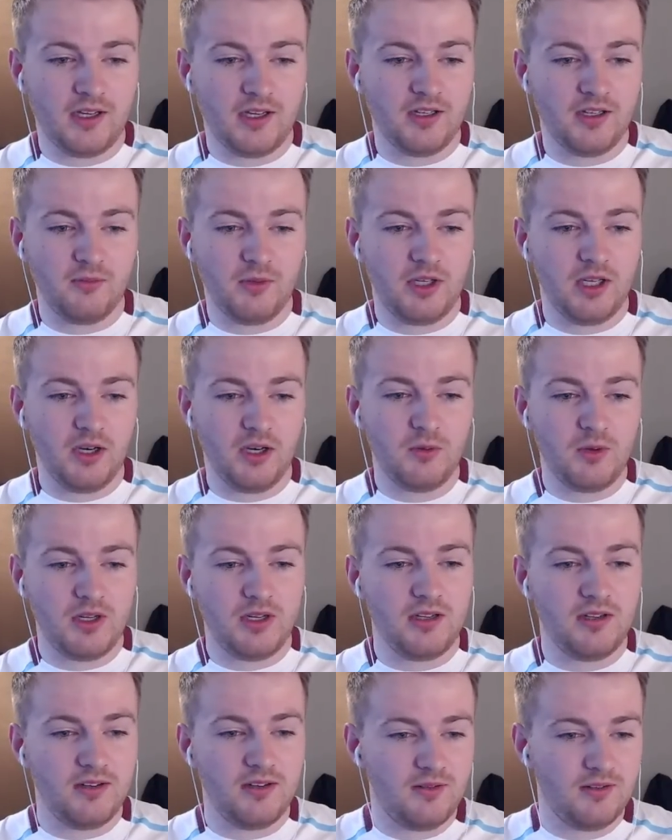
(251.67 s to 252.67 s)
We can
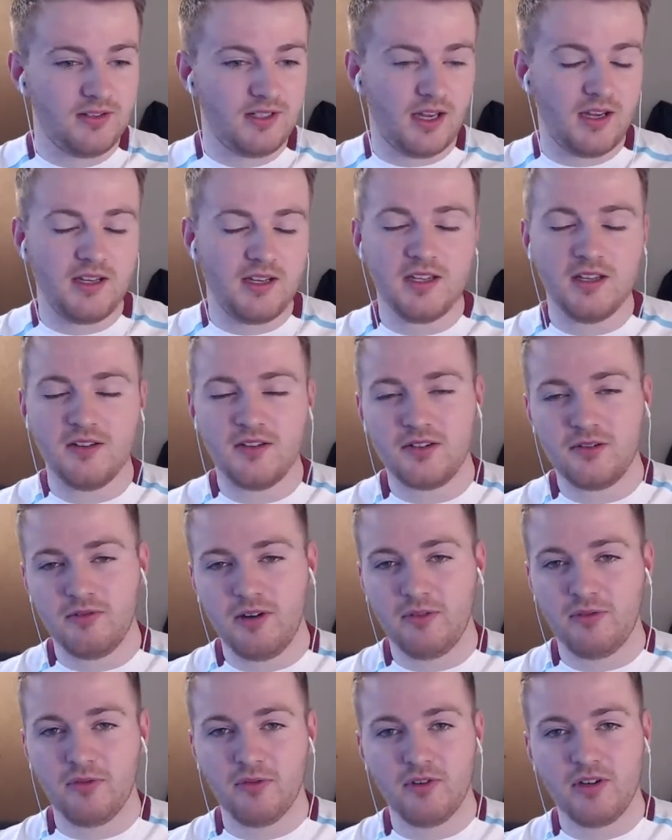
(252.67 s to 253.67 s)
only take it as the
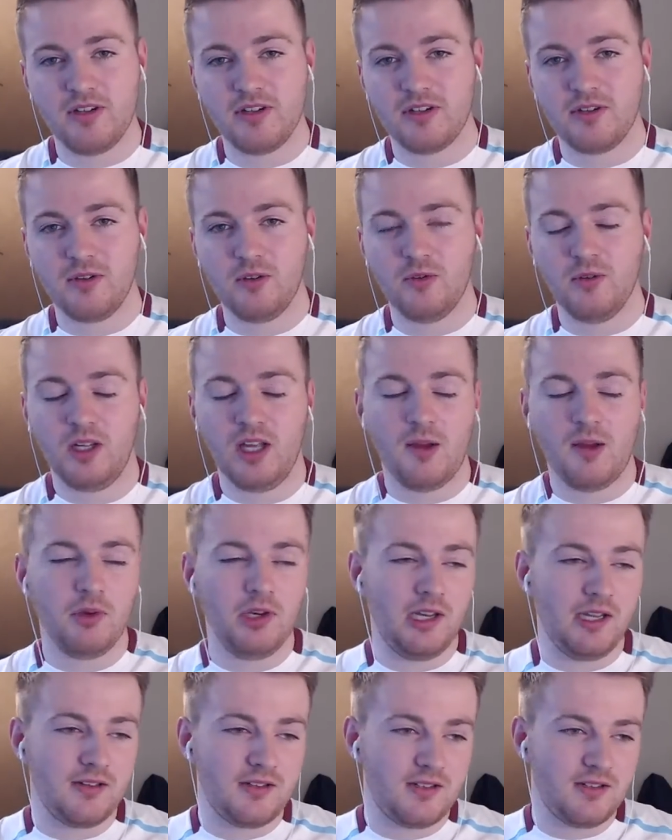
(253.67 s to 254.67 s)
referees thought, come on,
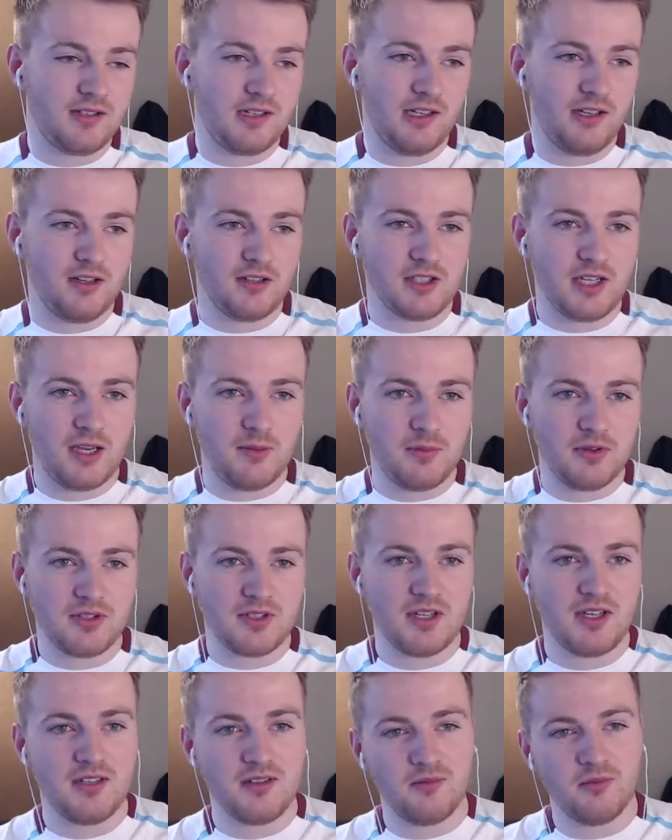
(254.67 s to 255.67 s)
lads, it's the last game of the
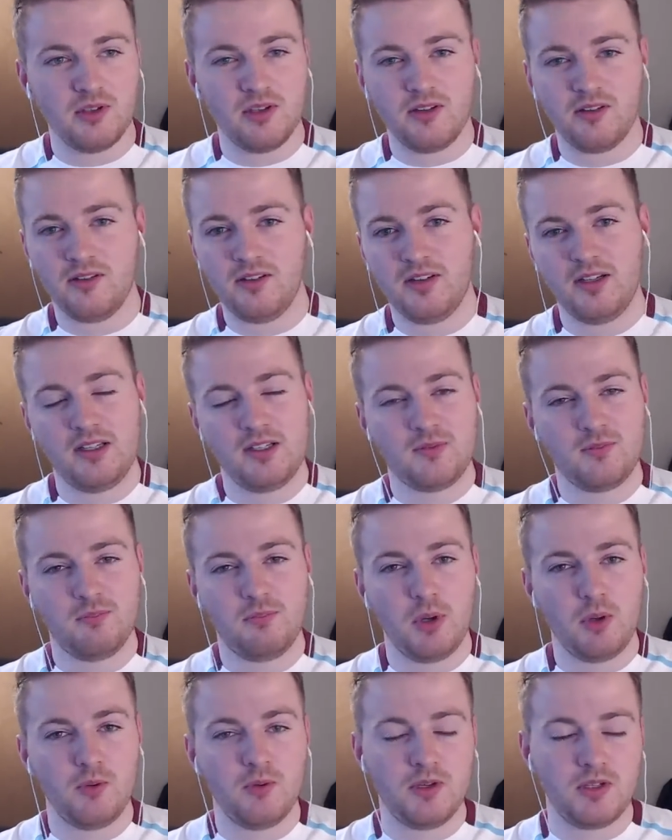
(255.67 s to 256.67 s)
season. But his
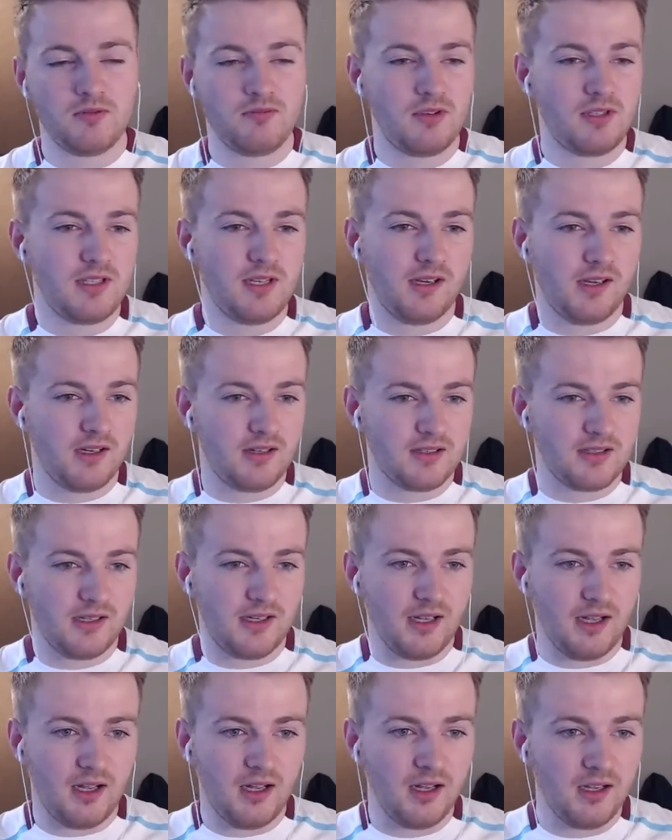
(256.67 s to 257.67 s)
boot is ridiculously
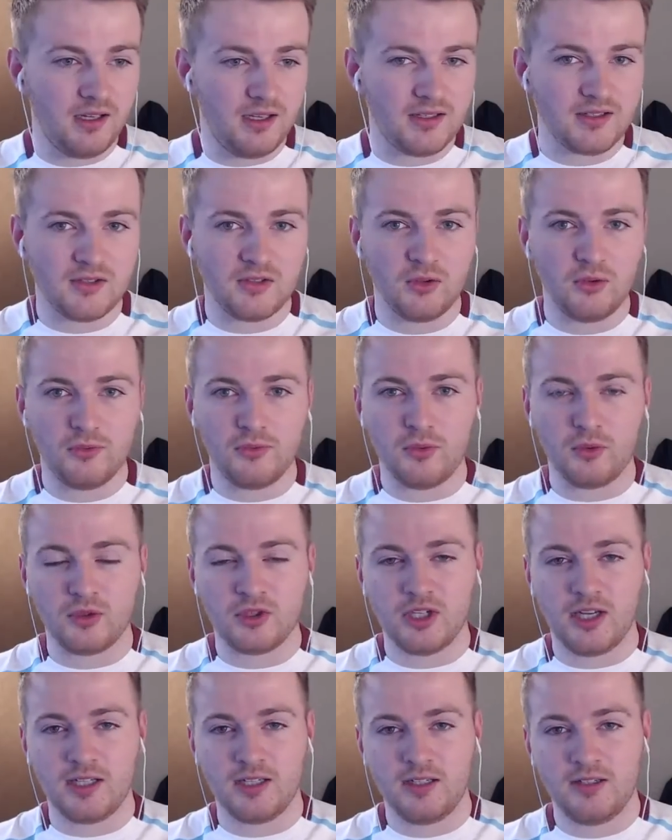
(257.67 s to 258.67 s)
high. It's an awful
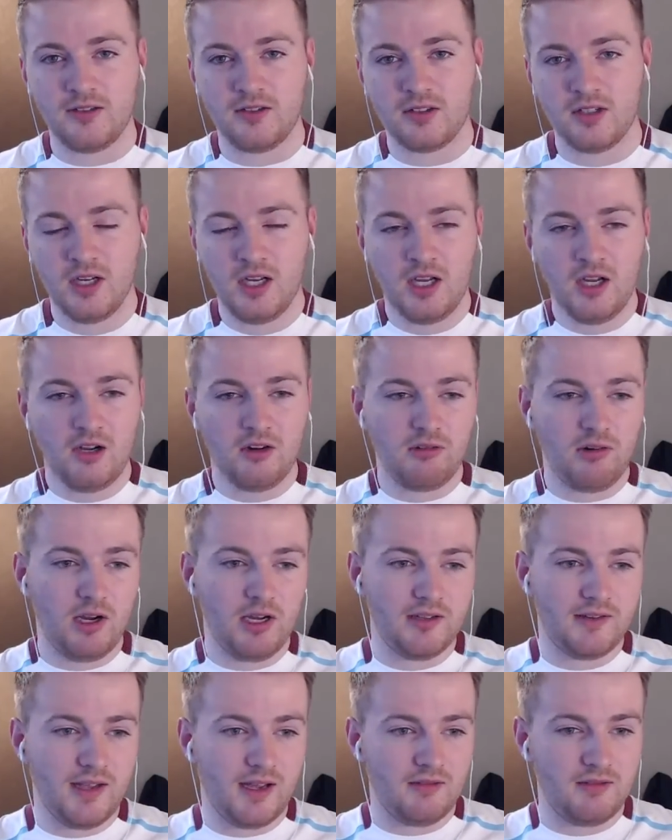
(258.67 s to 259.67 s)
challenge, right
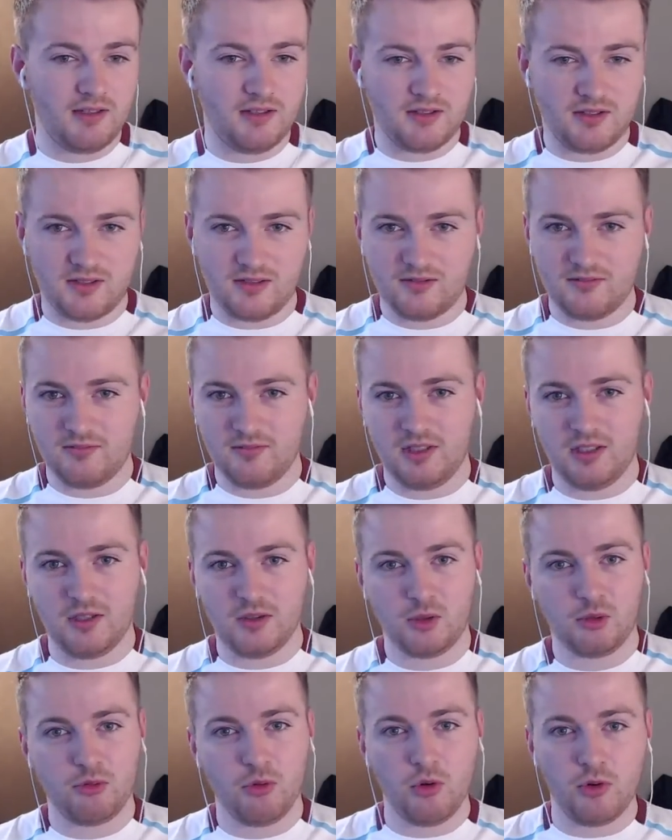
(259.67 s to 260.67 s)
down his
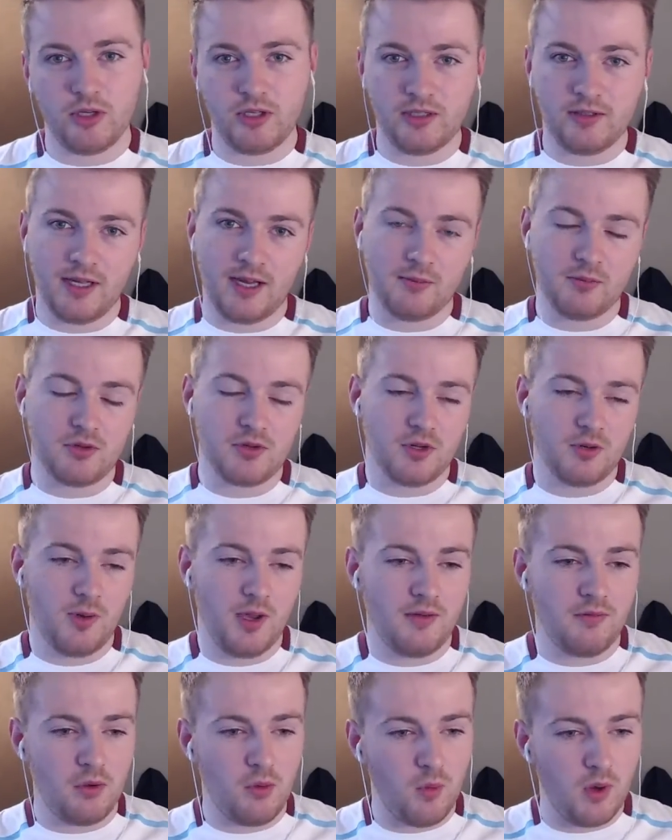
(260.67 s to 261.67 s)
groin, hamstring,
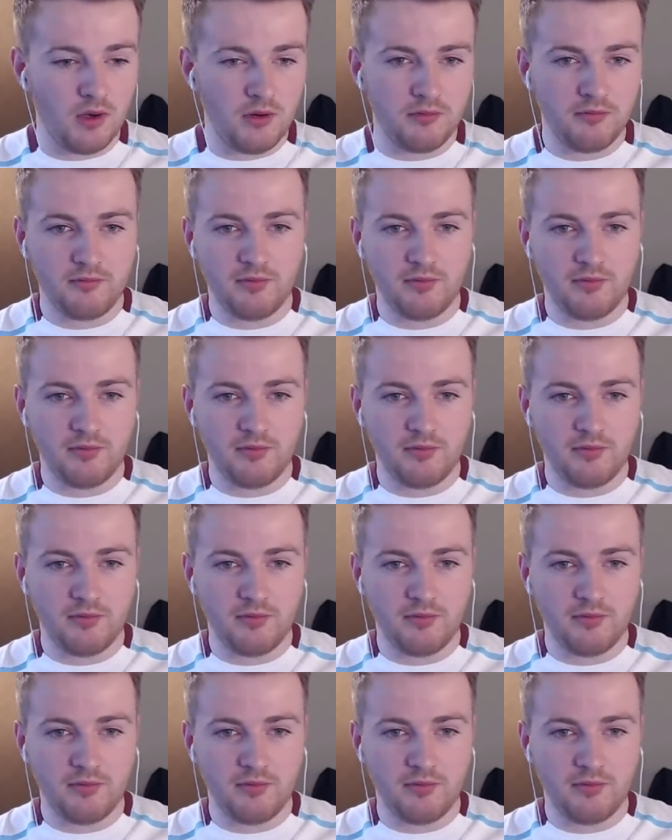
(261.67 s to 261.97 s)
whatever you want.